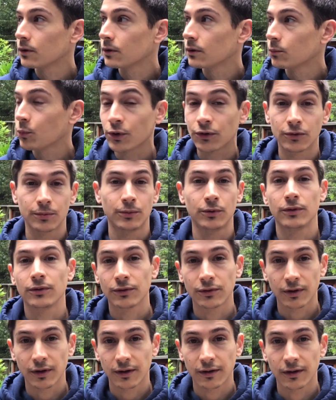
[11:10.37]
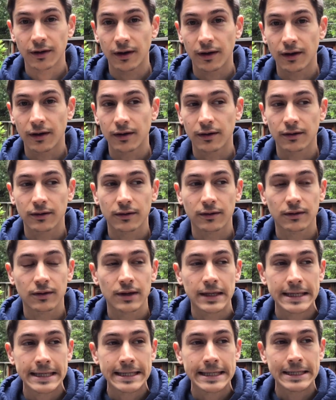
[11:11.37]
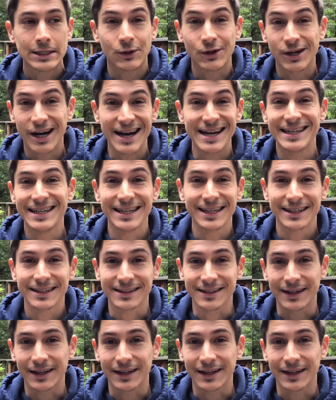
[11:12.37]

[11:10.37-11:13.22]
principles or ideas,